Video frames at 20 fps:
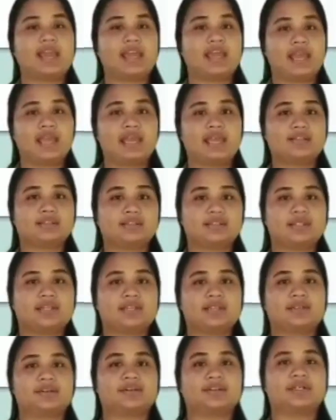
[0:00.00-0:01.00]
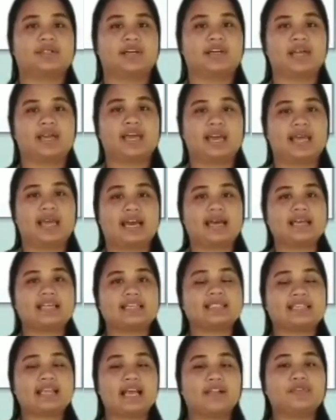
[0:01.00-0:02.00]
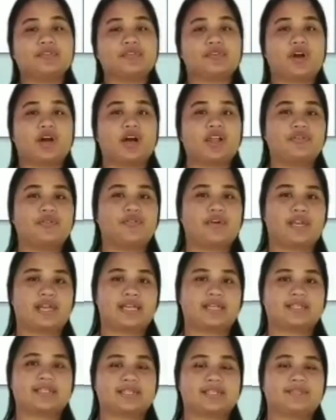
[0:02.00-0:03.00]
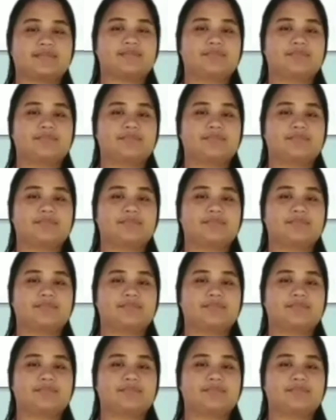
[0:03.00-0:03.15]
8. Self-confidence.